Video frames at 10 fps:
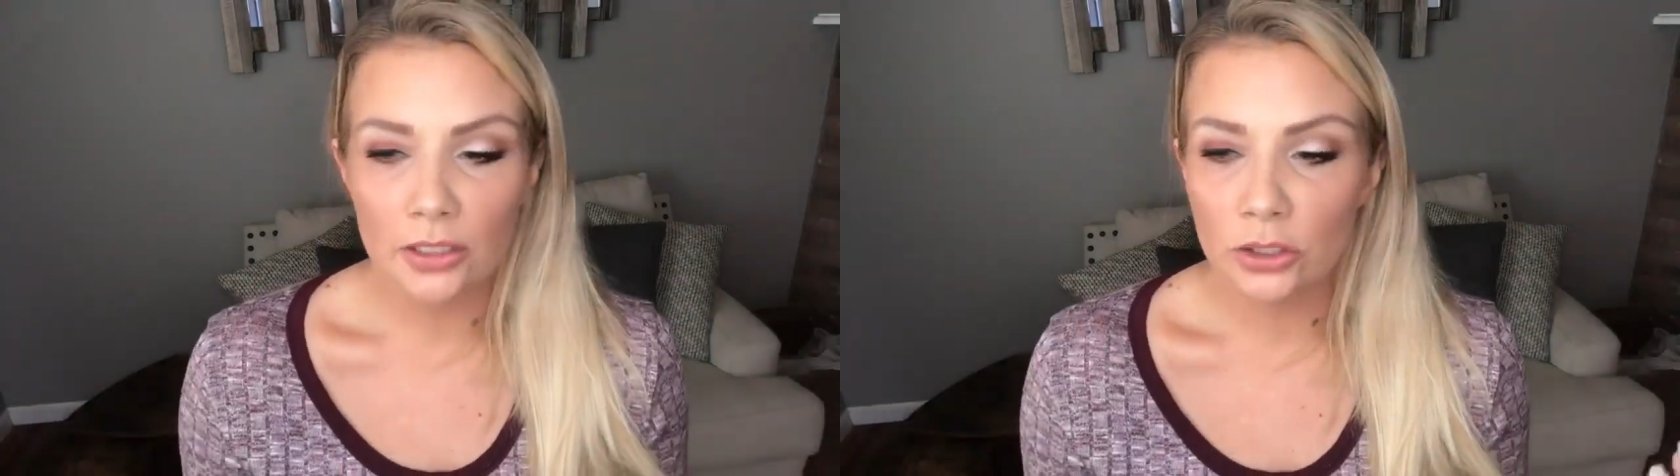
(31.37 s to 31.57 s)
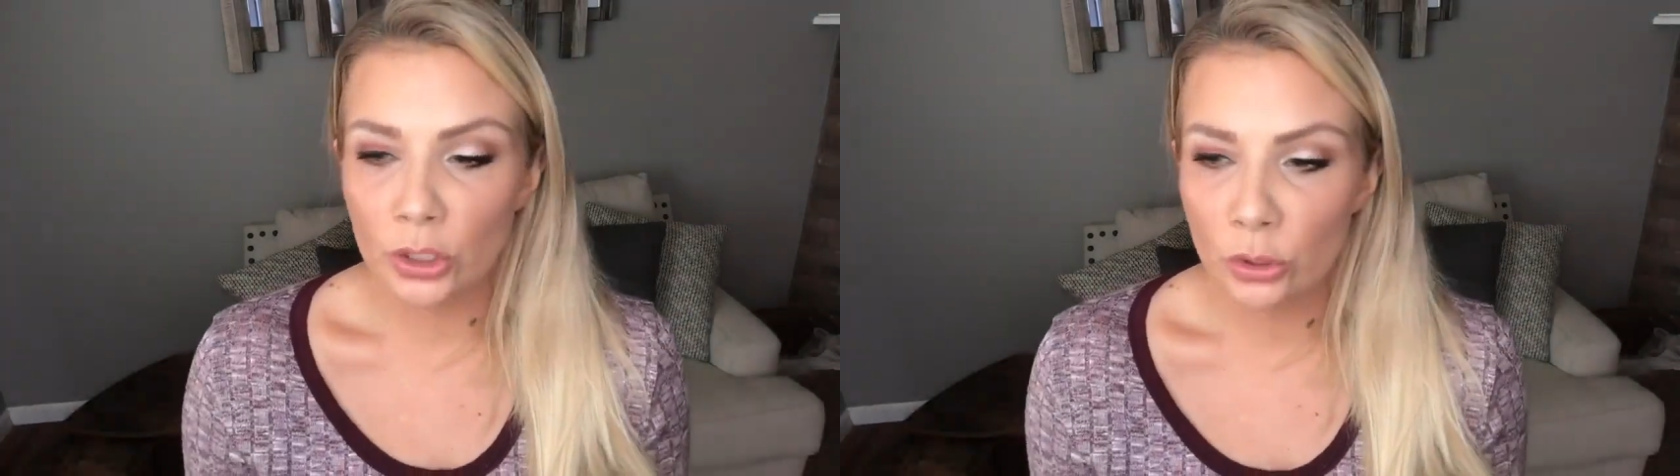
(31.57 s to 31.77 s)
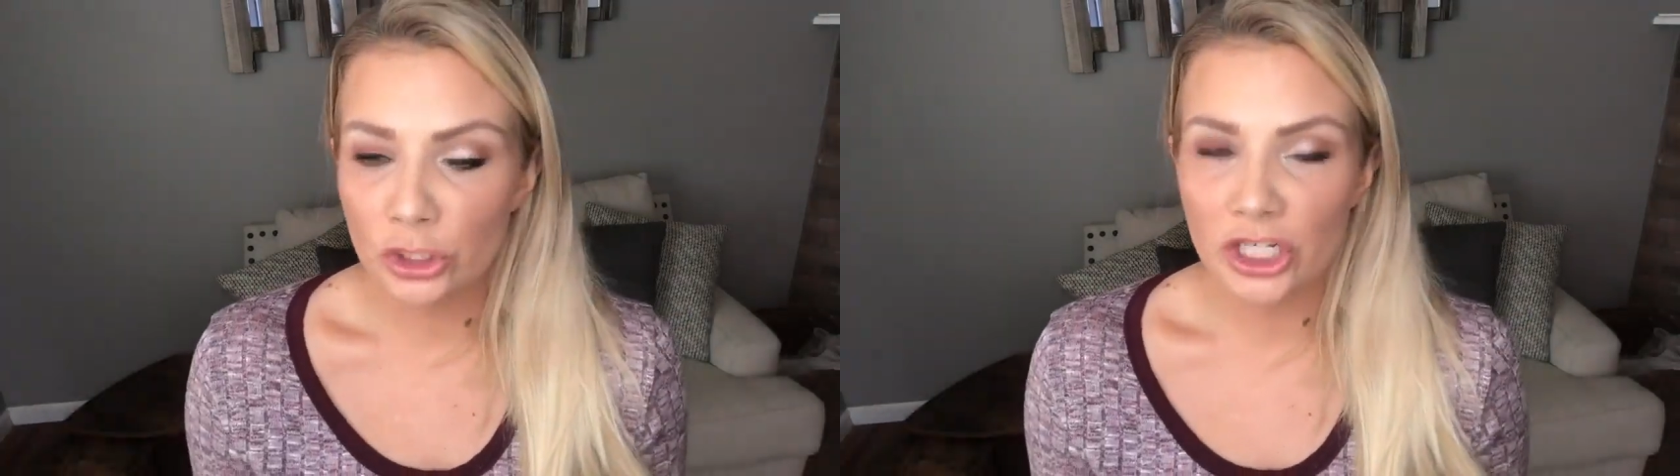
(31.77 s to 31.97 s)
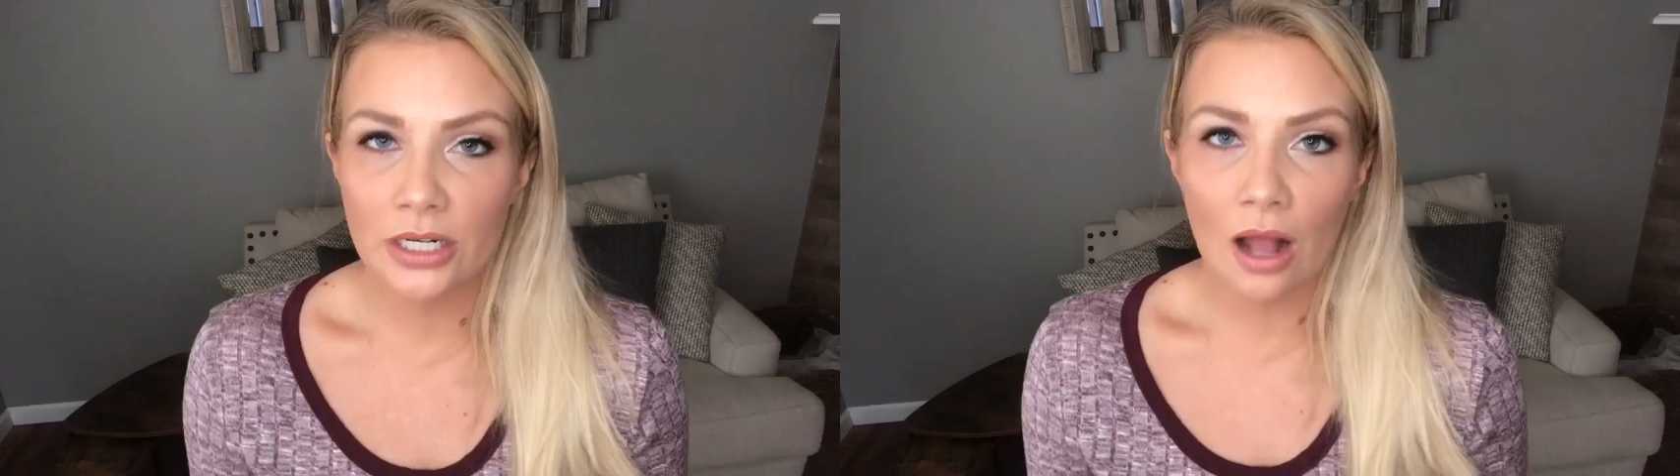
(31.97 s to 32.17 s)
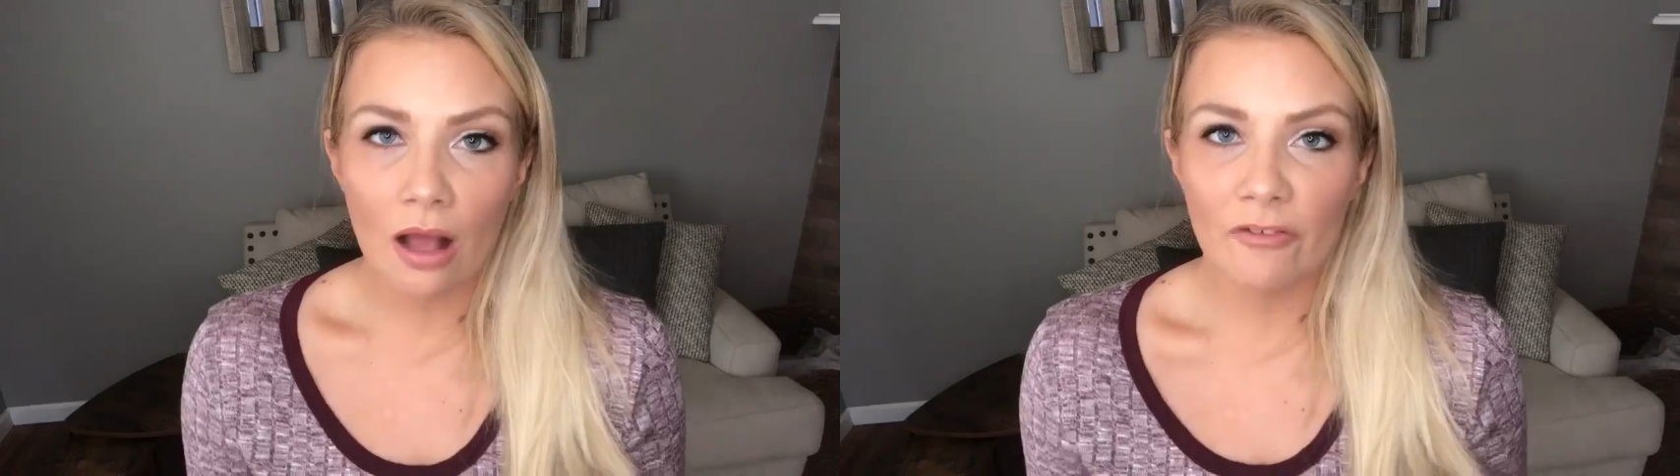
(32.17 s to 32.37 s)

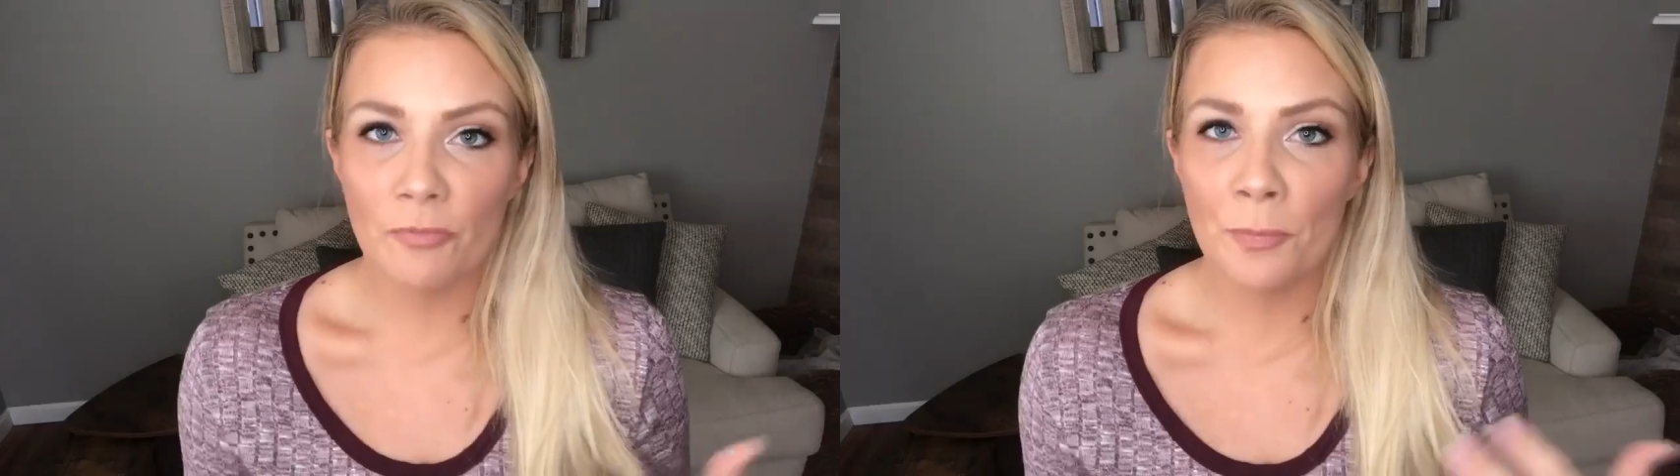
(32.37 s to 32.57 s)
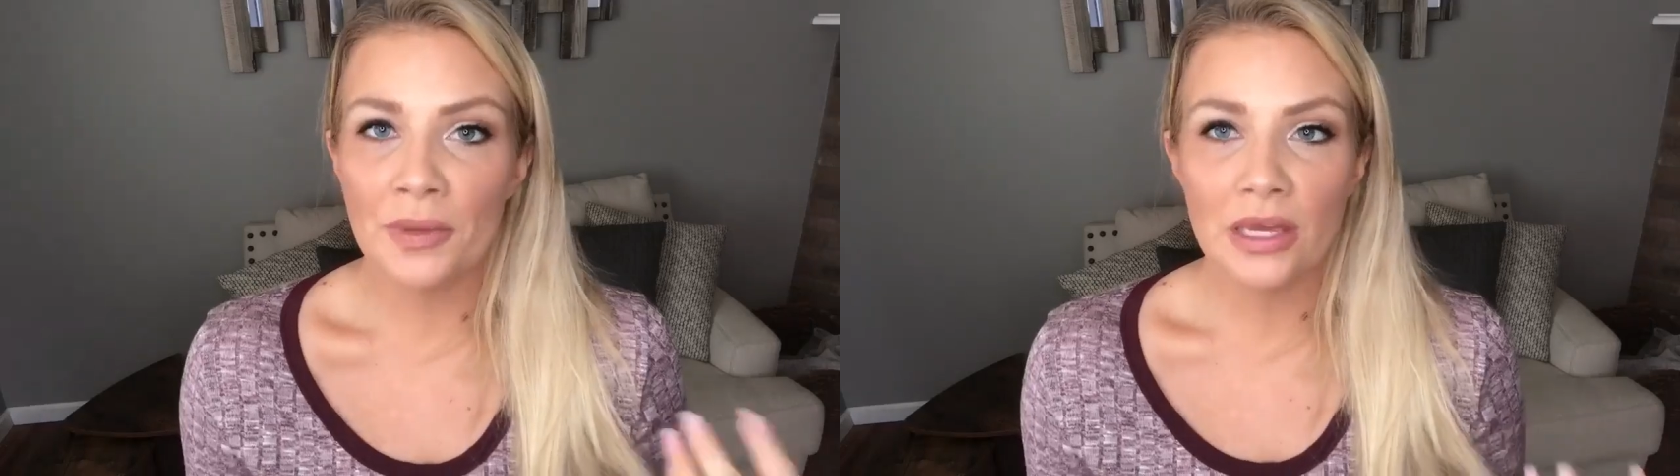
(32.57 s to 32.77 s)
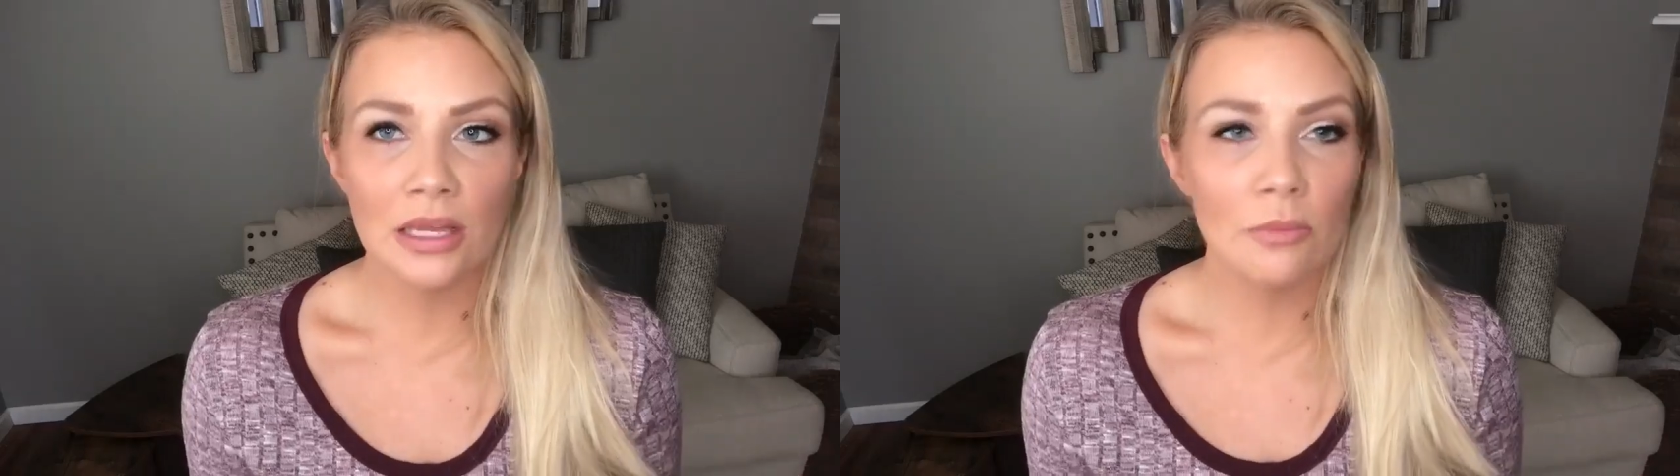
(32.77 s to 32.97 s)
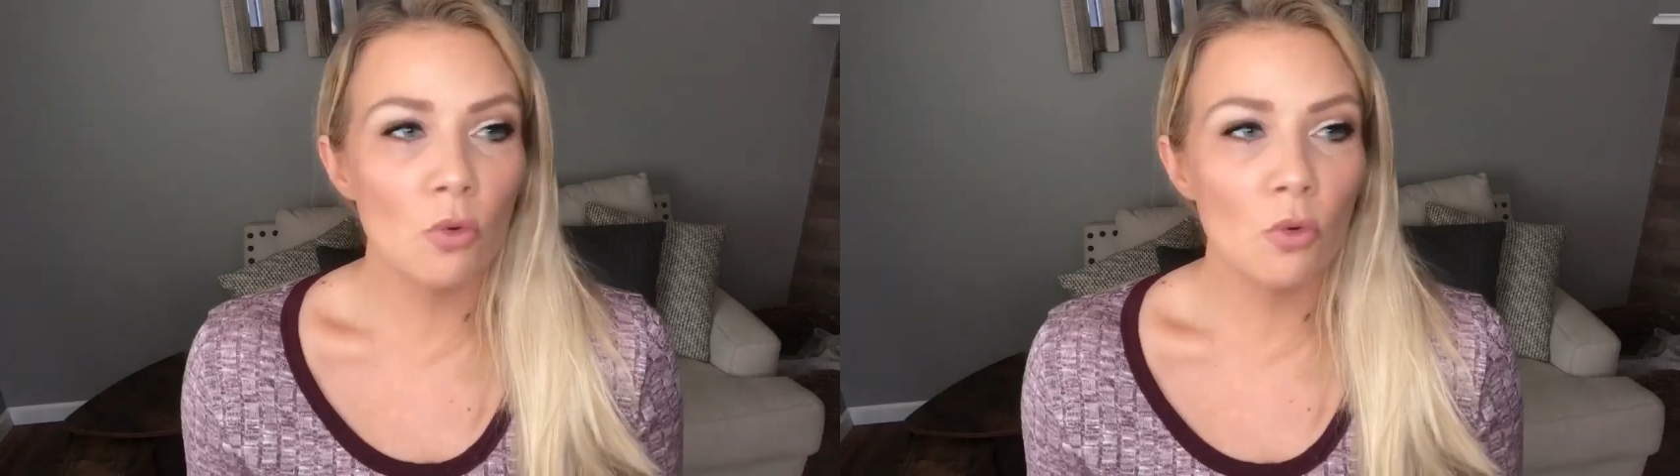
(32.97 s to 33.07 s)
illusion of being